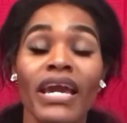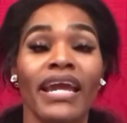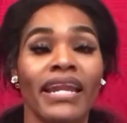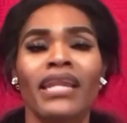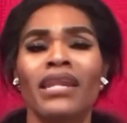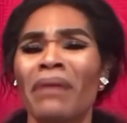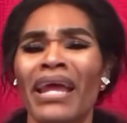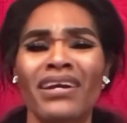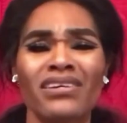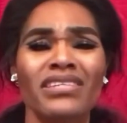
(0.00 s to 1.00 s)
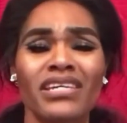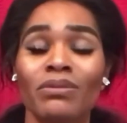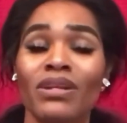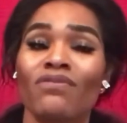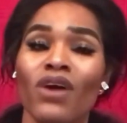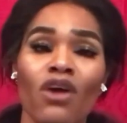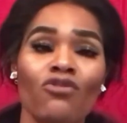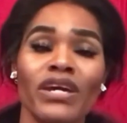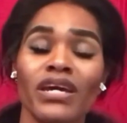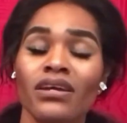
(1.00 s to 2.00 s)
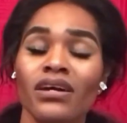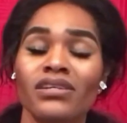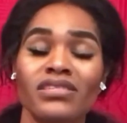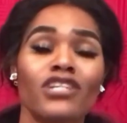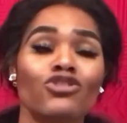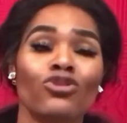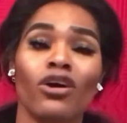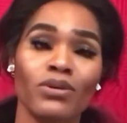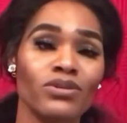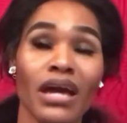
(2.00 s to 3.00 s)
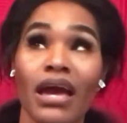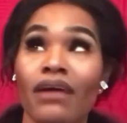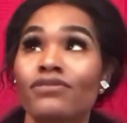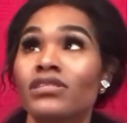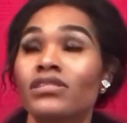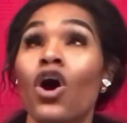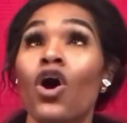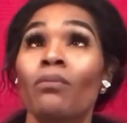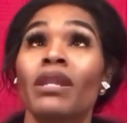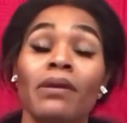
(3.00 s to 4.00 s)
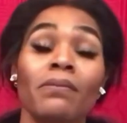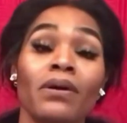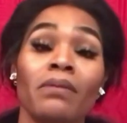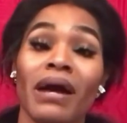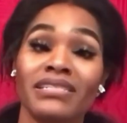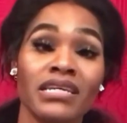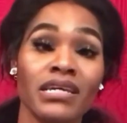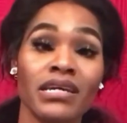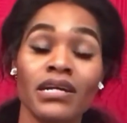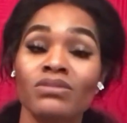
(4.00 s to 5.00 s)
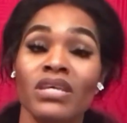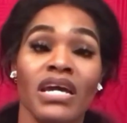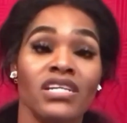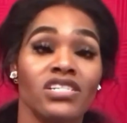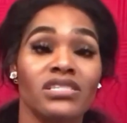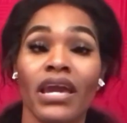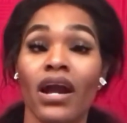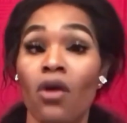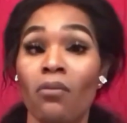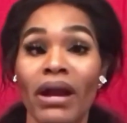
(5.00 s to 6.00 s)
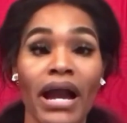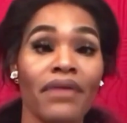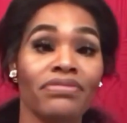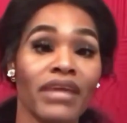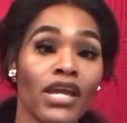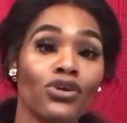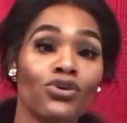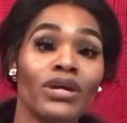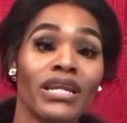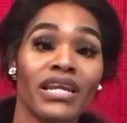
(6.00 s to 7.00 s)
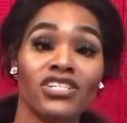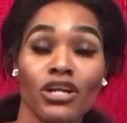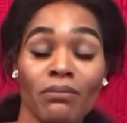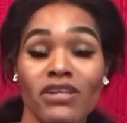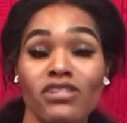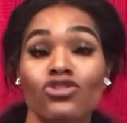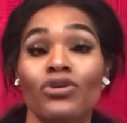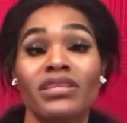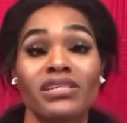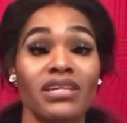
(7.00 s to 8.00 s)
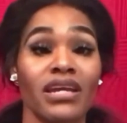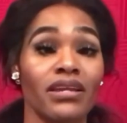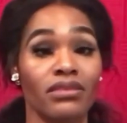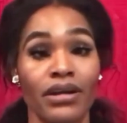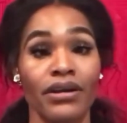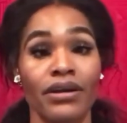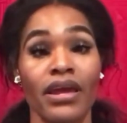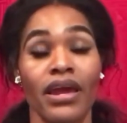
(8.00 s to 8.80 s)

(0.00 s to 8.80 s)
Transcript: and anybody else that's been involved with uh, sexual abuse. I have so many people in my D Ms just saying, oh, my God, thank you. Can I share my story, this, and the third?